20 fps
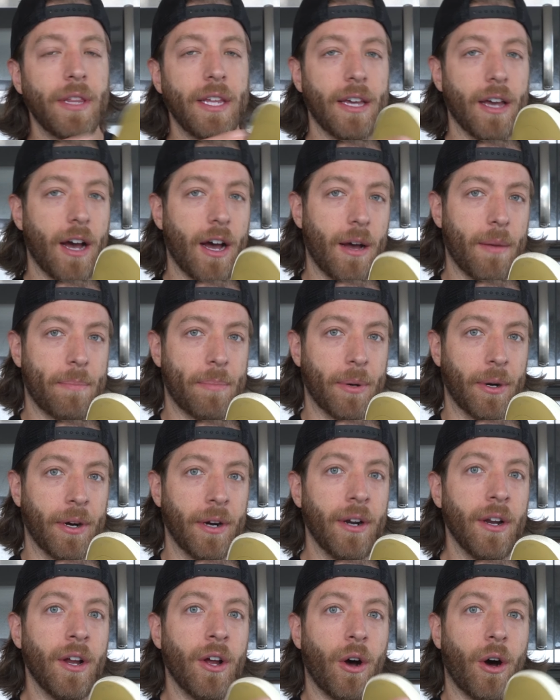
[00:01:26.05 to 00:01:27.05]
the
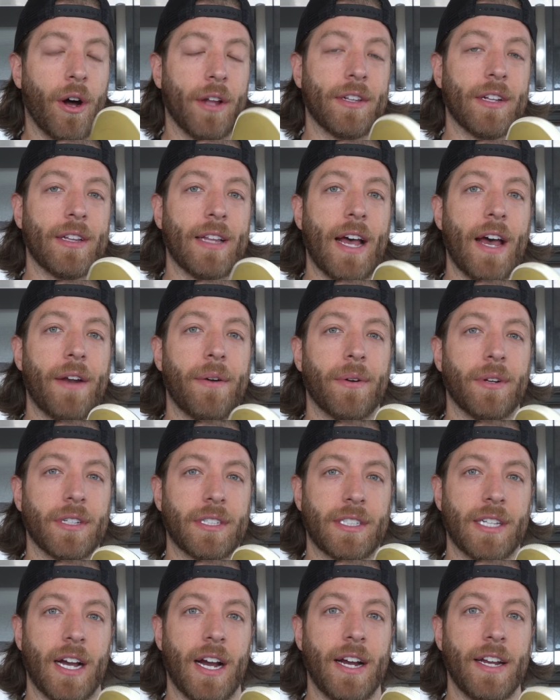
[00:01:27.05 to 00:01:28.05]
upper on the lateral
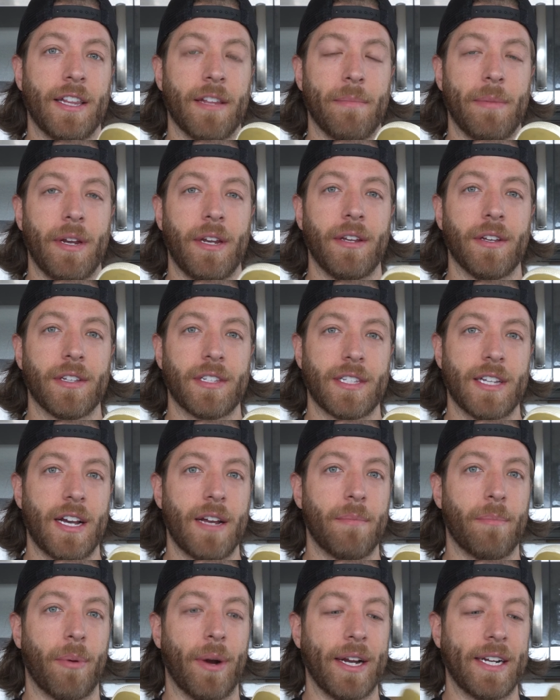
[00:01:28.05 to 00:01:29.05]
side and the medial
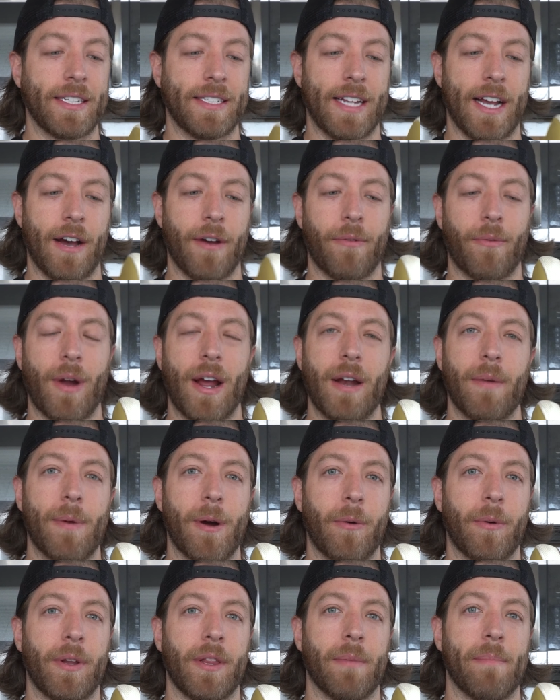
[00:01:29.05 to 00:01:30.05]
side breaks down right
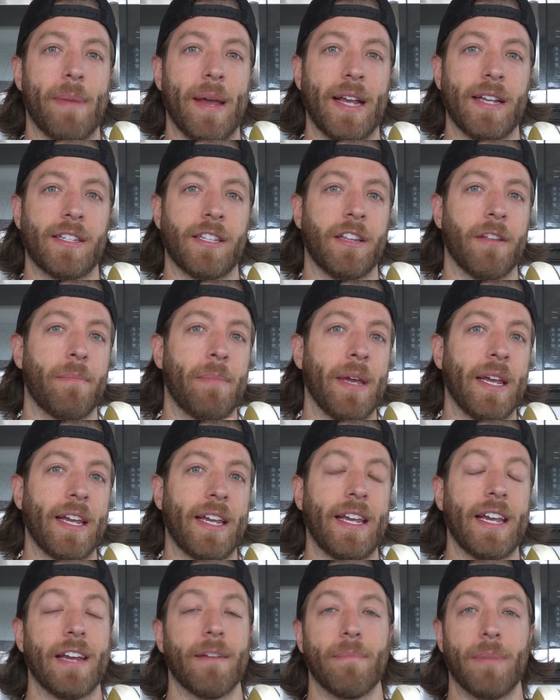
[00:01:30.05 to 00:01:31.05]
about where the base of the
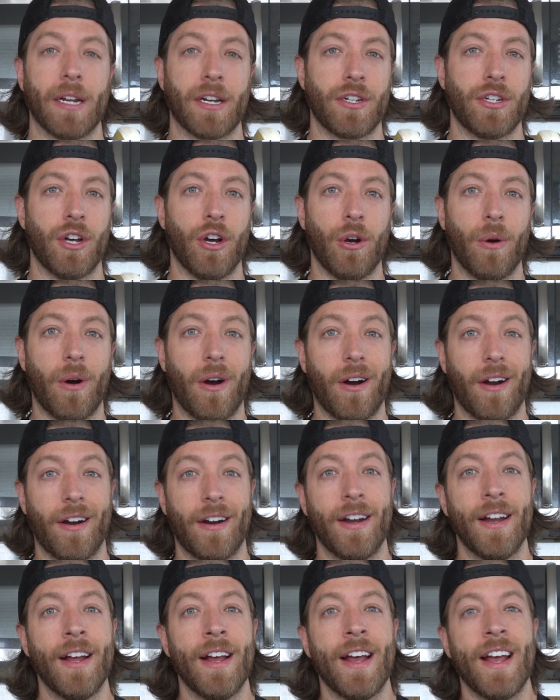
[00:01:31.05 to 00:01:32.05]
pinky and big toe
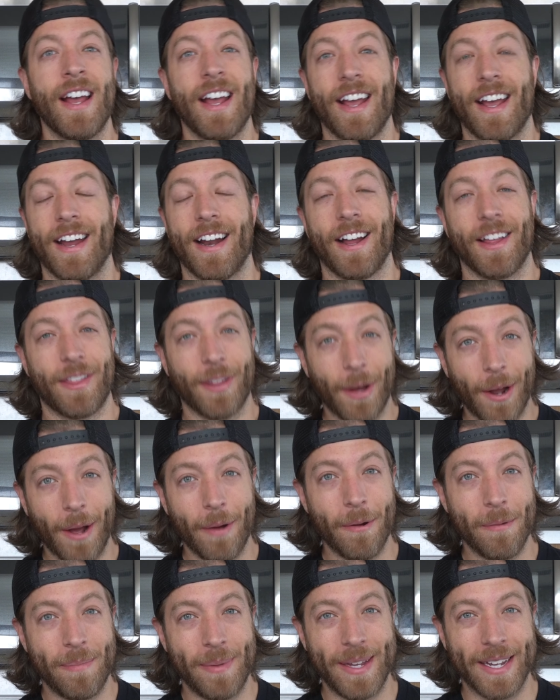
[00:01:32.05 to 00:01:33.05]
are. And I thought I
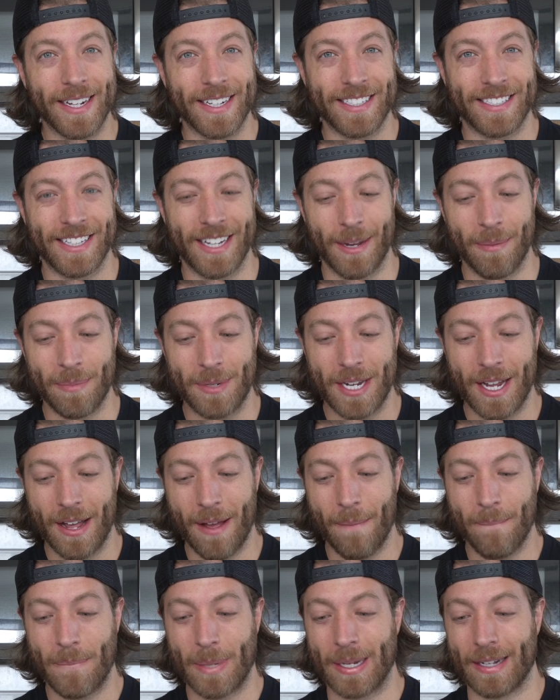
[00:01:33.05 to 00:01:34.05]
would be exempt,
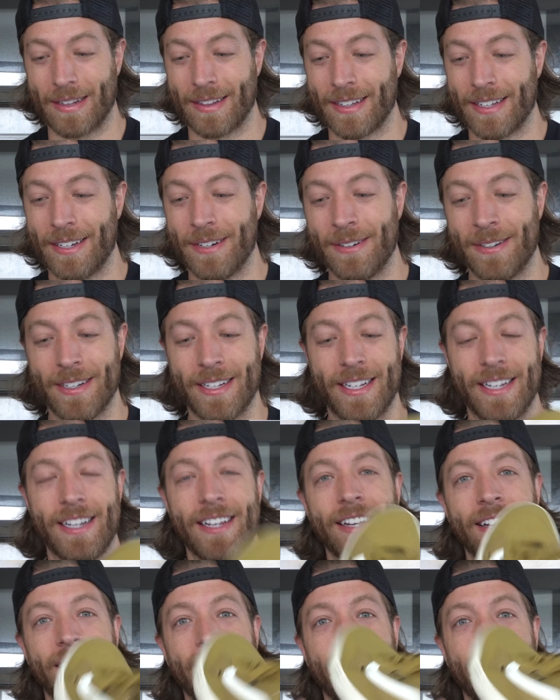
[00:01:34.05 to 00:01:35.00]
but literally